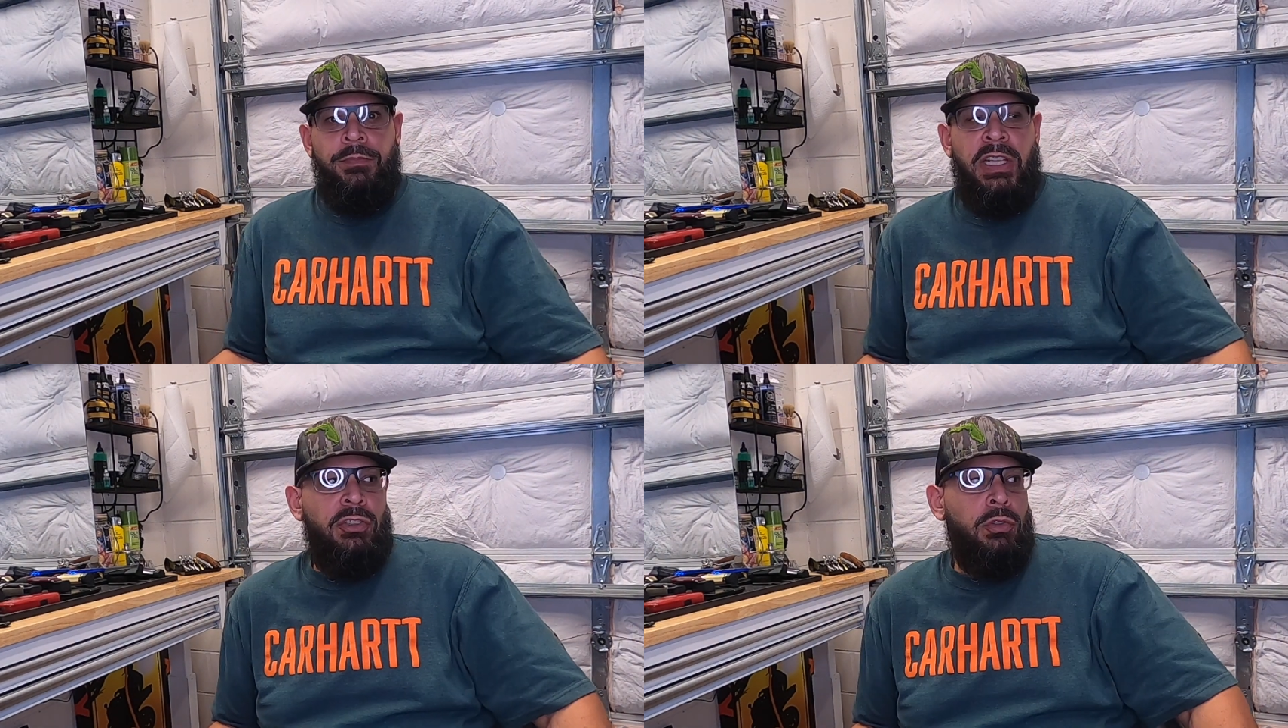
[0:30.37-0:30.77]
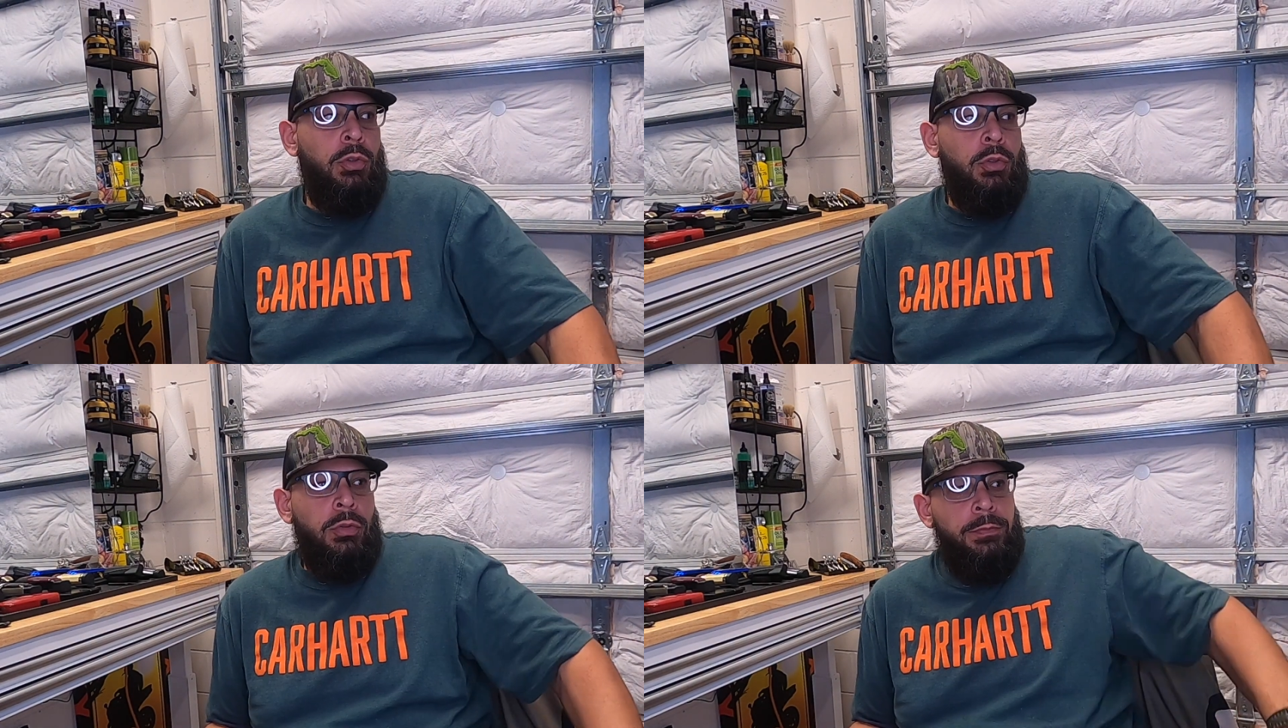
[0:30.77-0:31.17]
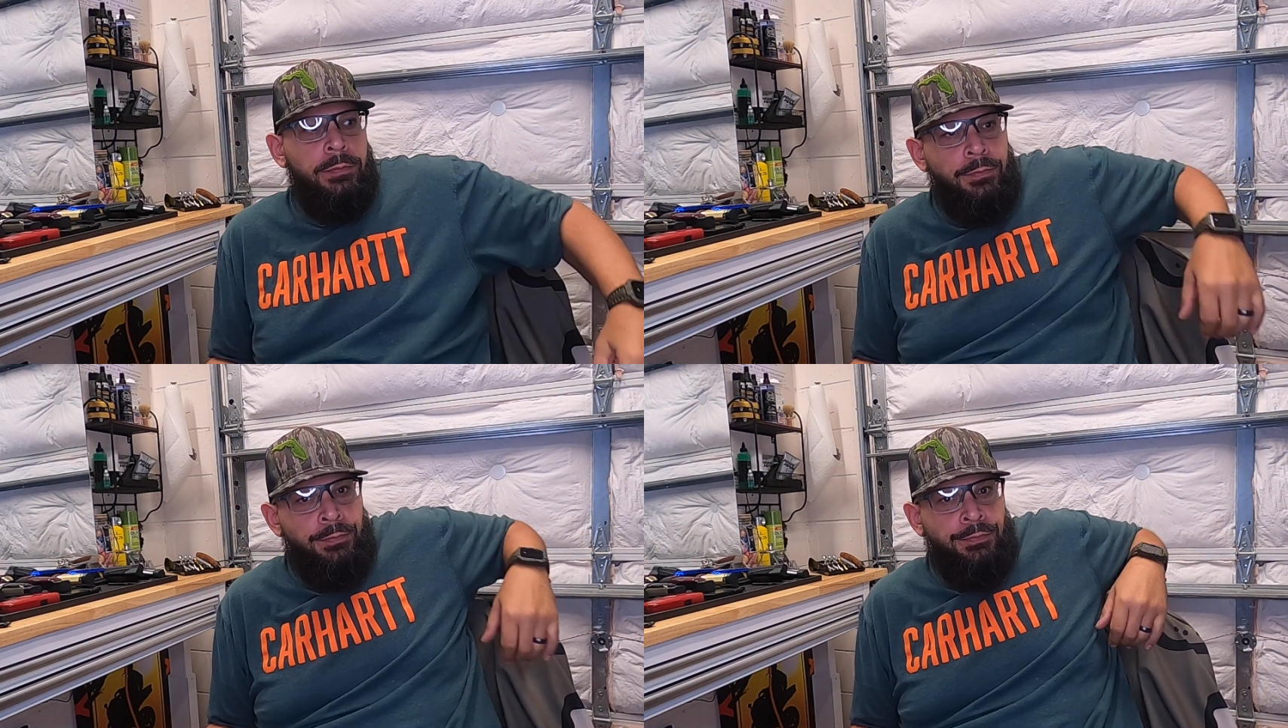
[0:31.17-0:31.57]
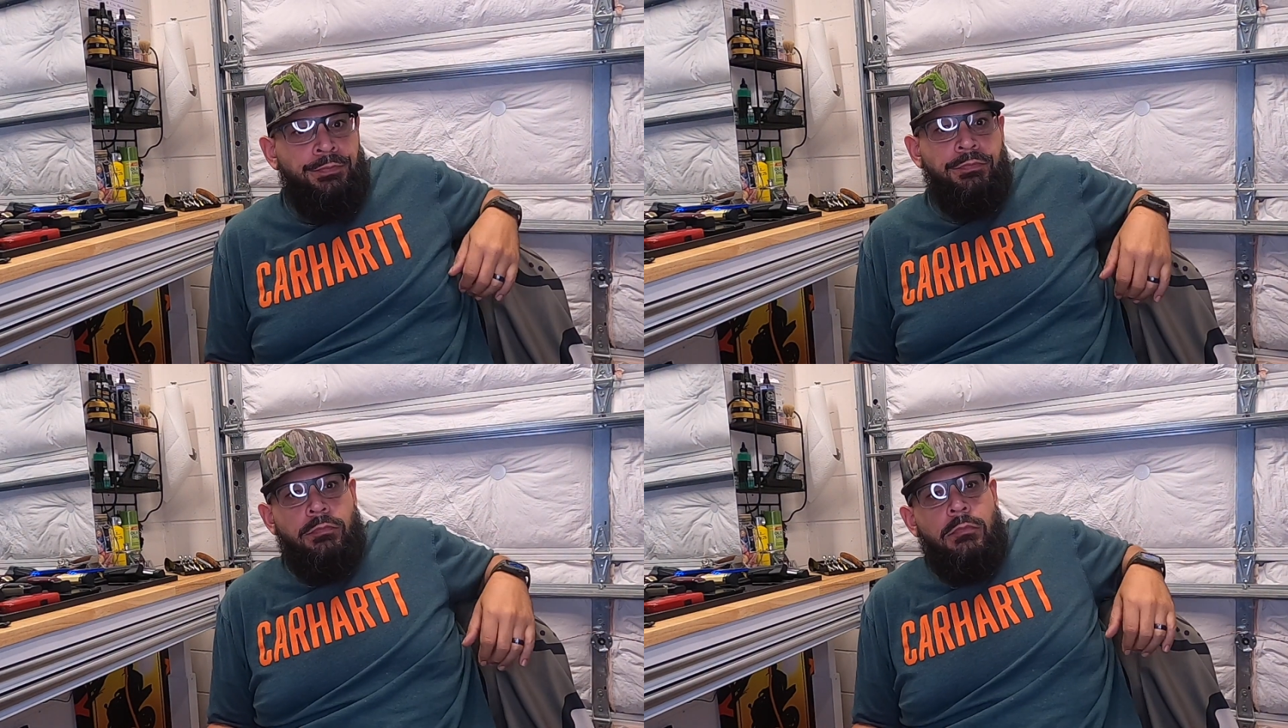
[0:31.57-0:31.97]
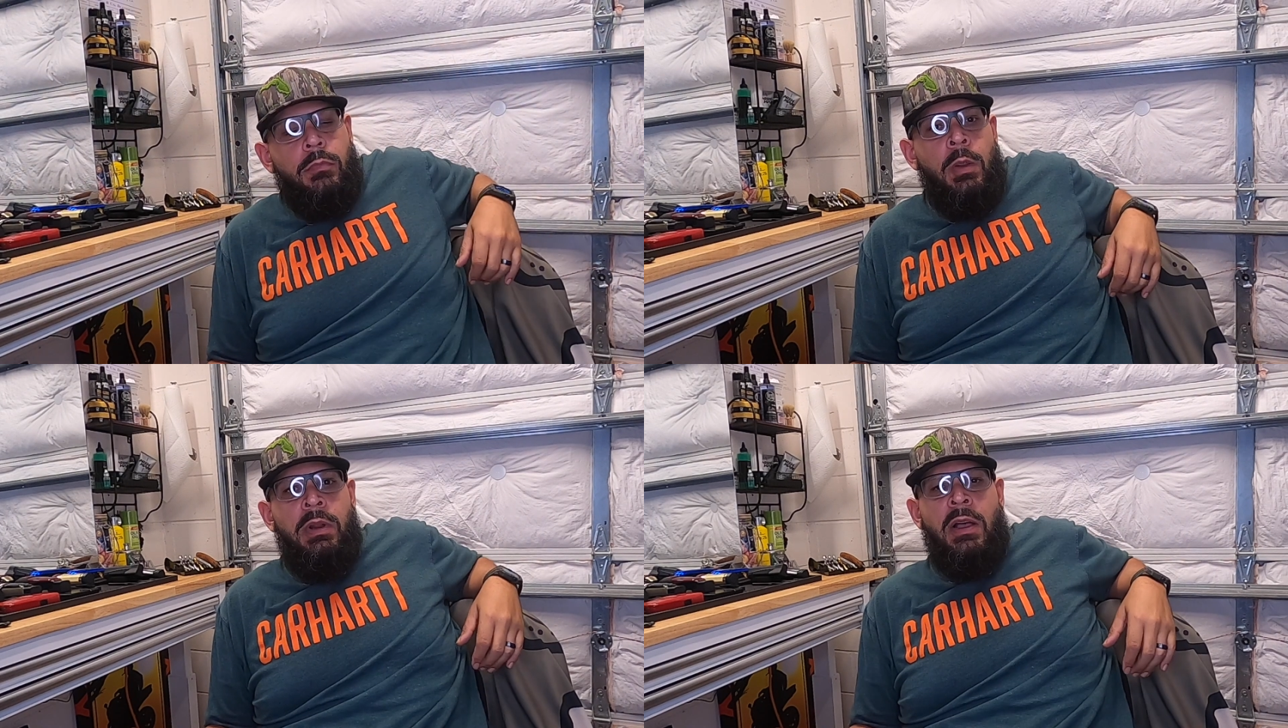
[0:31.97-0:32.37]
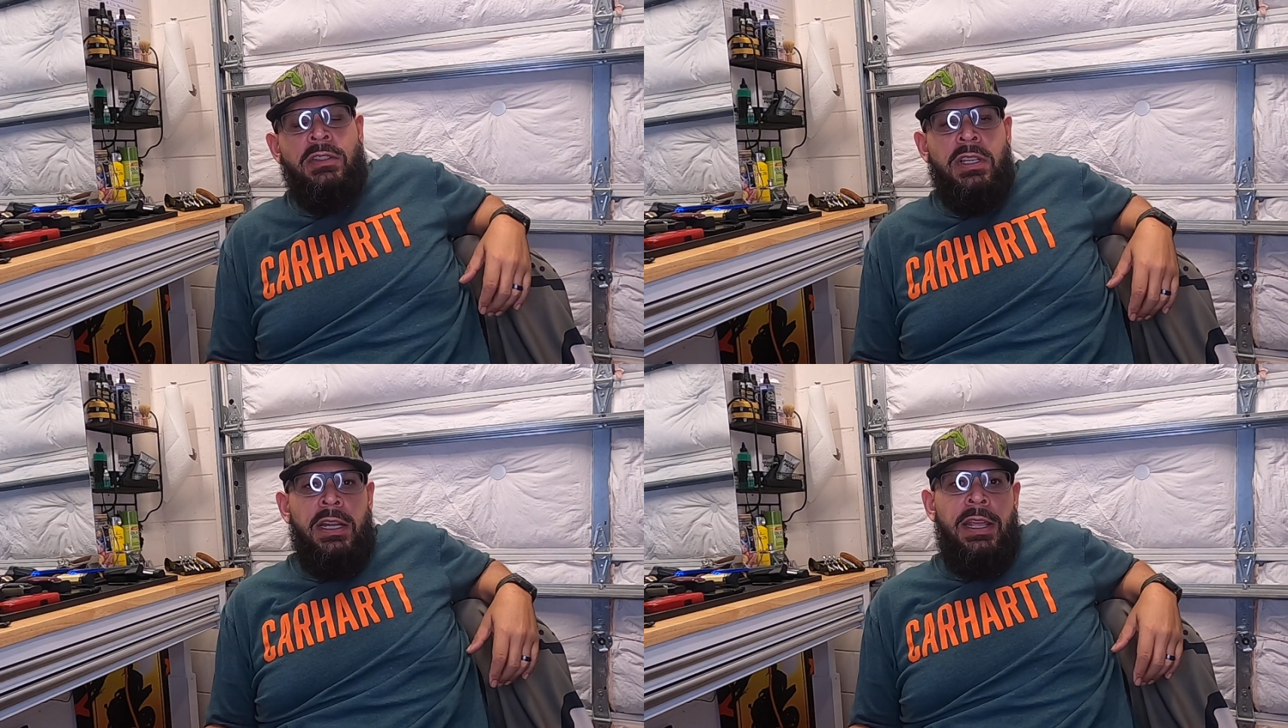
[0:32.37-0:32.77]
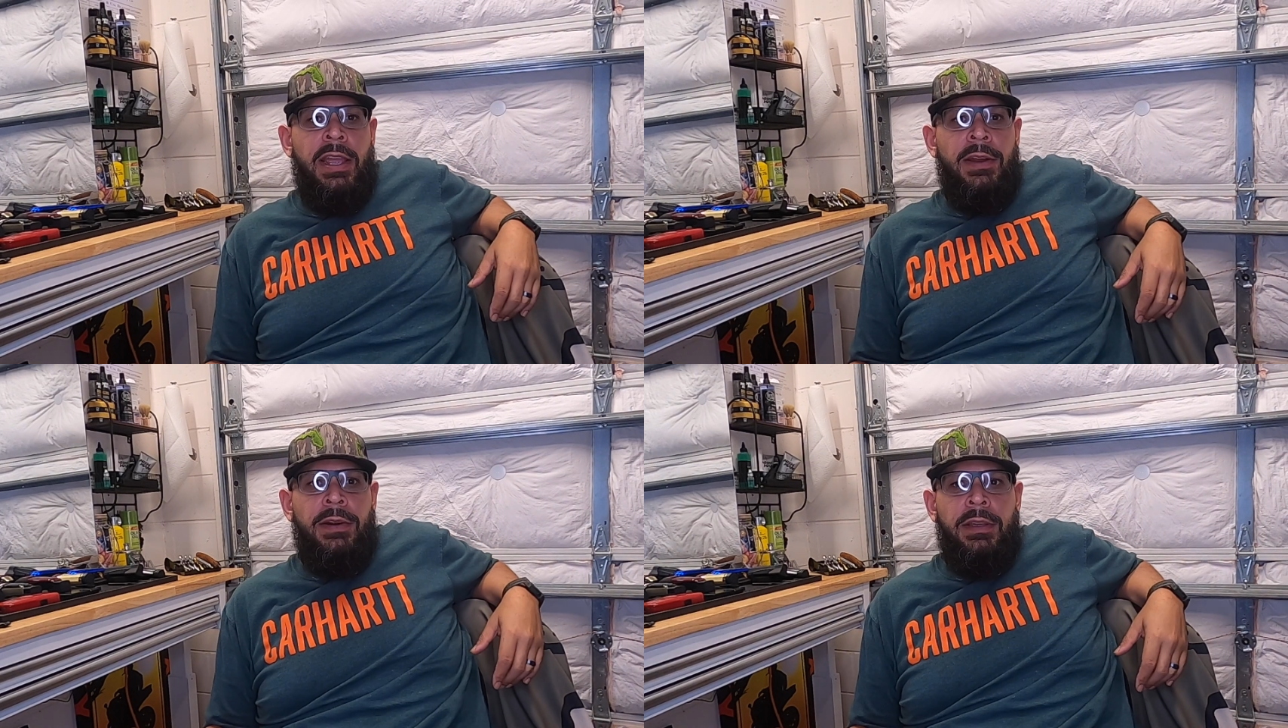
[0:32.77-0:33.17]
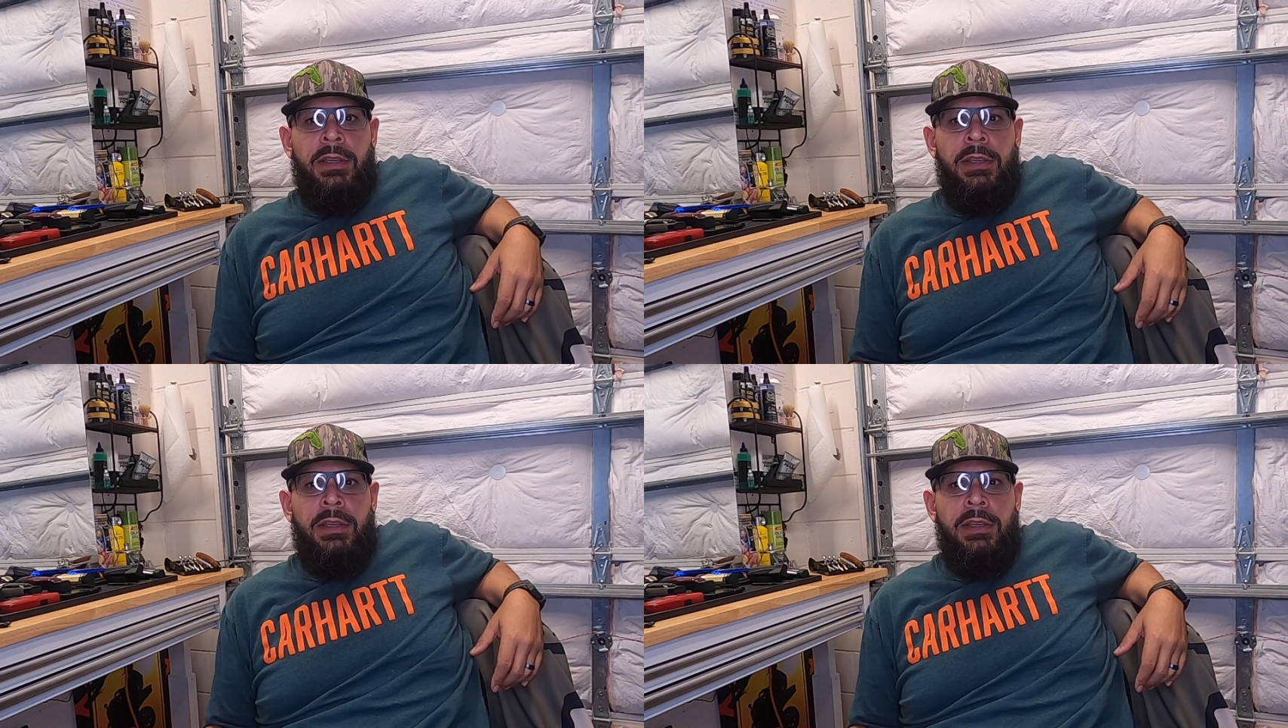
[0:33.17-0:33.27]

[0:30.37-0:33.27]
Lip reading: in school when I was cutting hair.